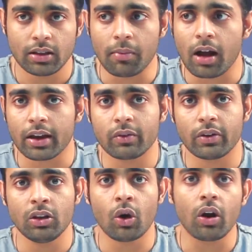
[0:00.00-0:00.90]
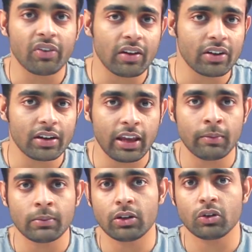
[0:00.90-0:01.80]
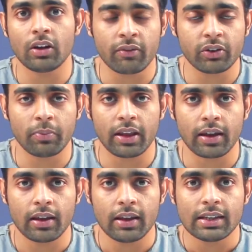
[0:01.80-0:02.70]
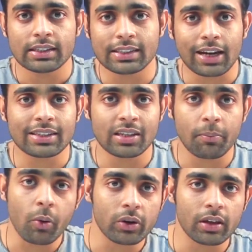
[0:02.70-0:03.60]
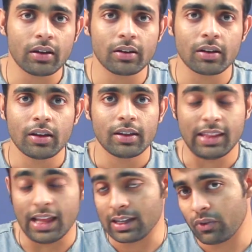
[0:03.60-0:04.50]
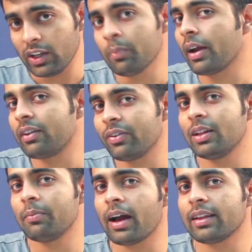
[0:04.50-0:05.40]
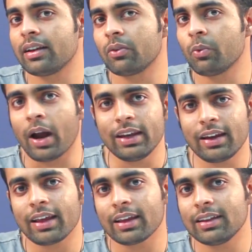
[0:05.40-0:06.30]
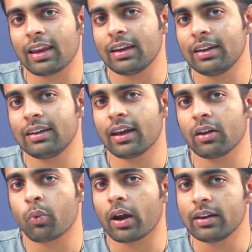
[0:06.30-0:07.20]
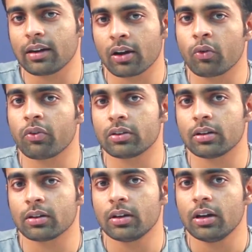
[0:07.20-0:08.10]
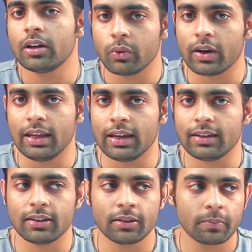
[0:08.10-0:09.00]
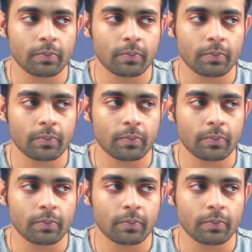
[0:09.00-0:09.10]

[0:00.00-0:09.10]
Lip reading: the market, when your favorite game that you love to play starts supporting it, that's when you might feel bad that why did I get the 1080 Ti, why didn't I go for the 2080.